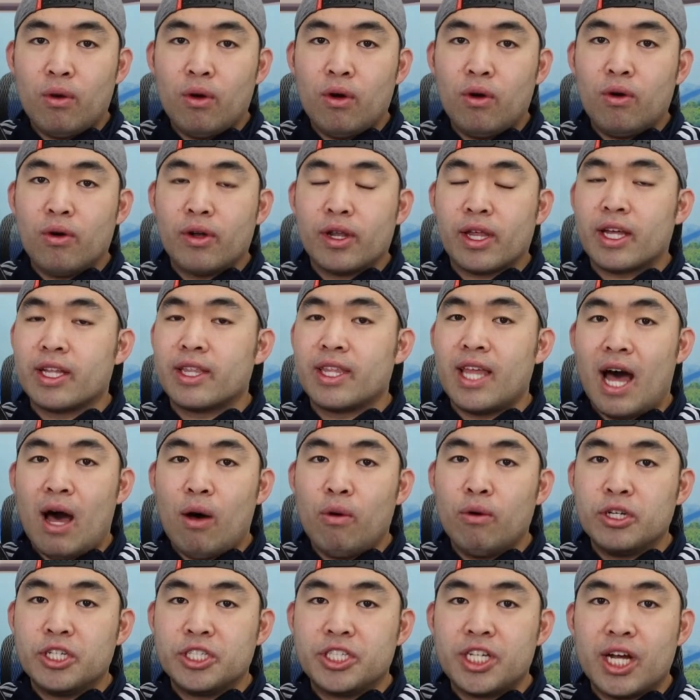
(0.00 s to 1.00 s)
or like a
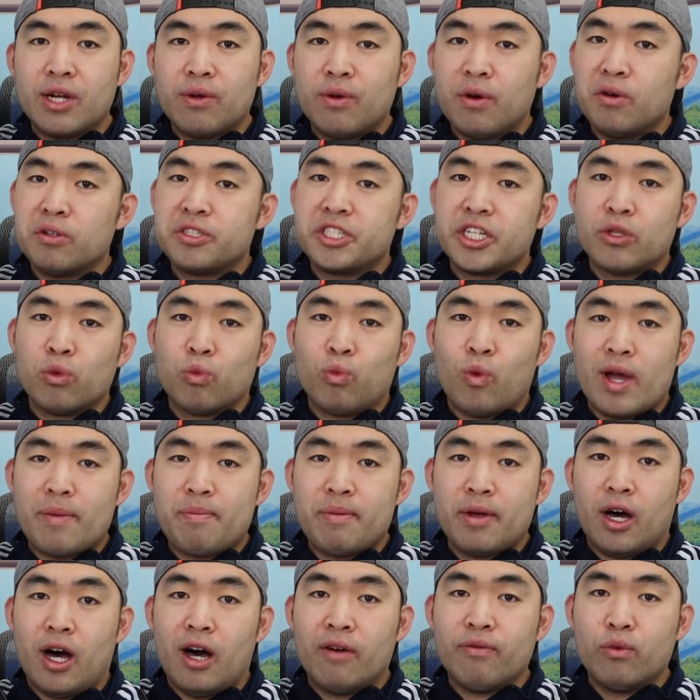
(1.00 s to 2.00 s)
towel in general just to wipe
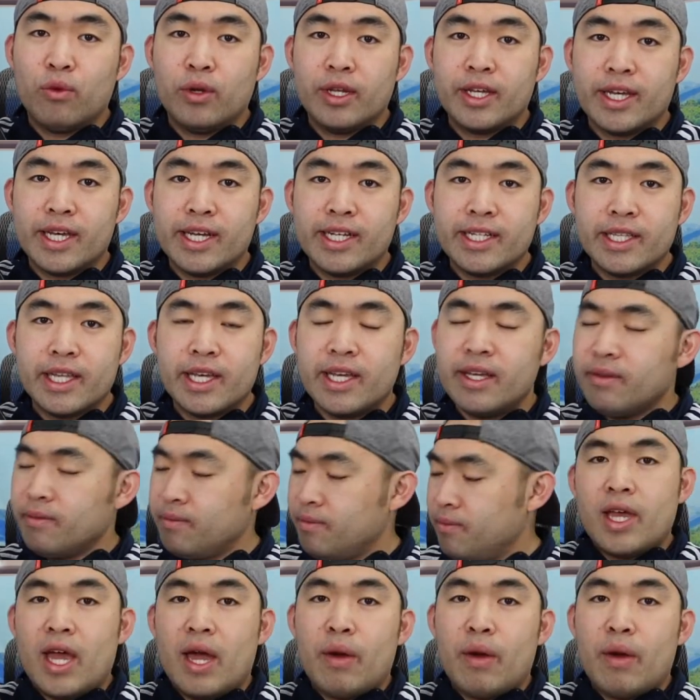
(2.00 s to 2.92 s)
it off really easily.